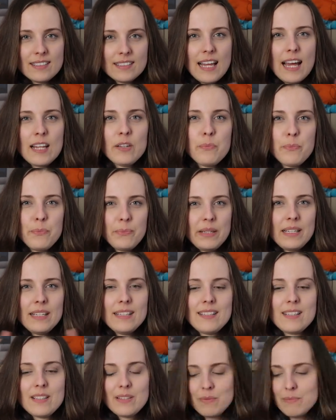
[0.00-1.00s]
that
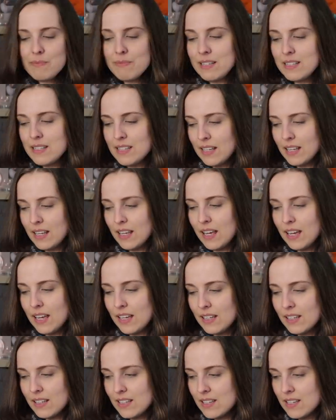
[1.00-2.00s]
piece is missing
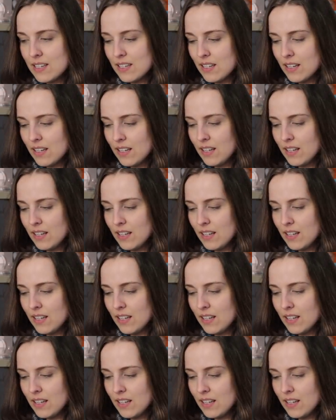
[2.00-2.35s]
and